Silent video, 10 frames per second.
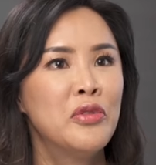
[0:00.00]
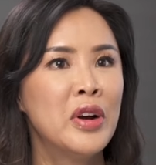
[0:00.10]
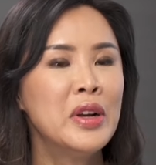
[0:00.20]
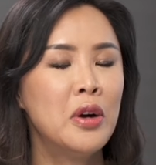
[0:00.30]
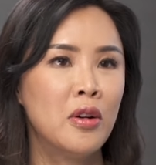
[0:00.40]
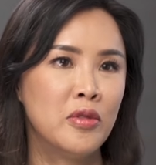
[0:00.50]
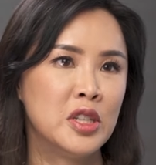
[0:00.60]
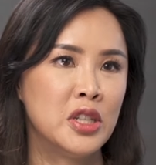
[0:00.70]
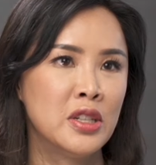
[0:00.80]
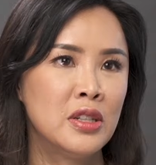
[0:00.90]
very
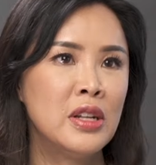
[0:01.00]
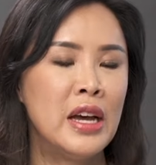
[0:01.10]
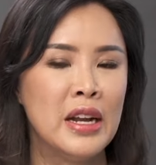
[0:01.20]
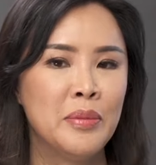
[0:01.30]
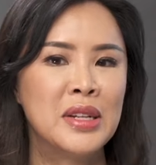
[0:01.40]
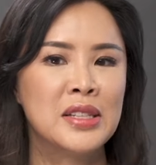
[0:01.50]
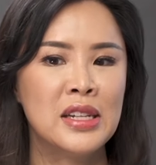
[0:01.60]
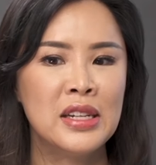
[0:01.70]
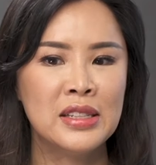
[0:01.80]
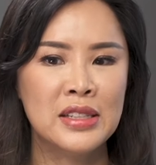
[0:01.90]
original. And I must
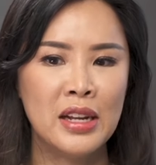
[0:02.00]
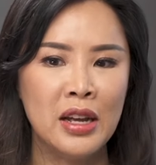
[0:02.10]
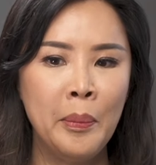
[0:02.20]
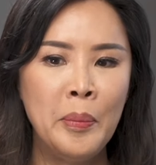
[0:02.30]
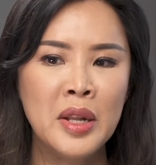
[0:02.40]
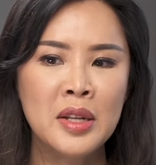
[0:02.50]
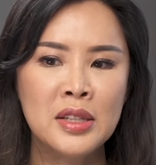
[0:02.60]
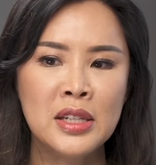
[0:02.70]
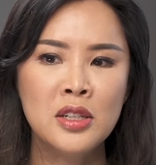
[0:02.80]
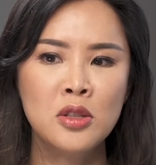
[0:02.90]
say is that
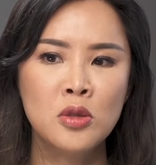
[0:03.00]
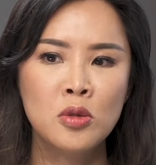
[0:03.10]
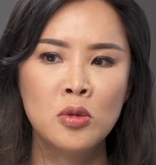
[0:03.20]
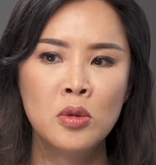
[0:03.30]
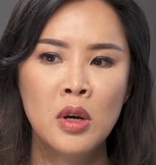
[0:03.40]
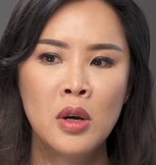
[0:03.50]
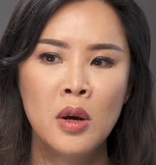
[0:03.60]
ability to,